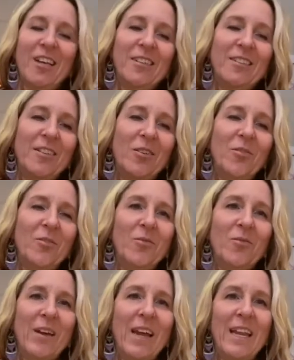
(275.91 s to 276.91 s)

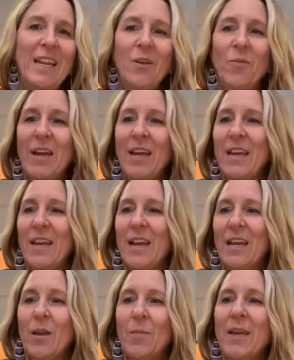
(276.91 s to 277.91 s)
So anyway,
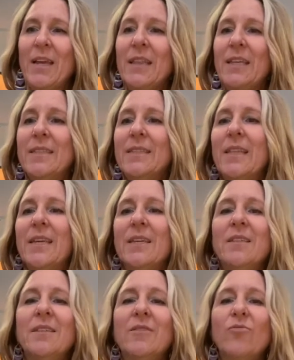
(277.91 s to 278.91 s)
I can make these
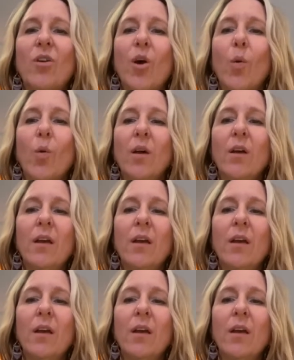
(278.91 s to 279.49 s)
things grow